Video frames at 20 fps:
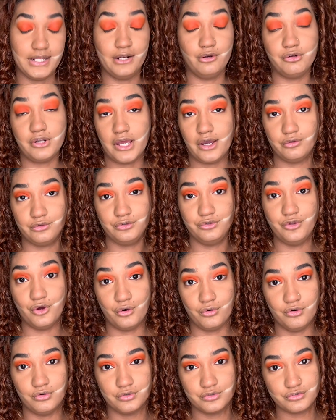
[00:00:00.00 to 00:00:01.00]
And I don't
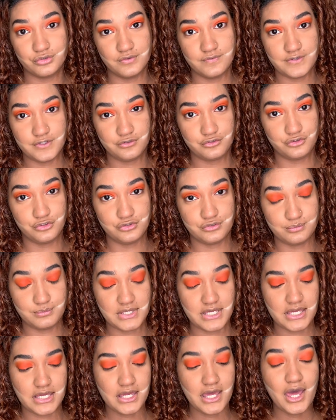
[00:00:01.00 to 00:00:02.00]
know also if it's just
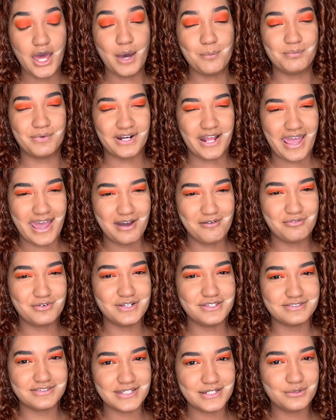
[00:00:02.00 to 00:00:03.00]
me, but
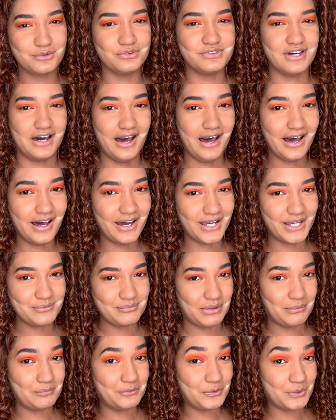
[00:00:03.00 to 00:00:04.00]
every single
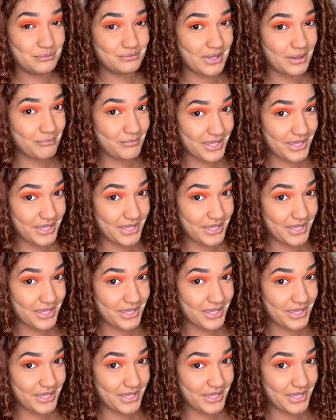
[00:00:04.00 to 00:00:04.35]
time I'm doing my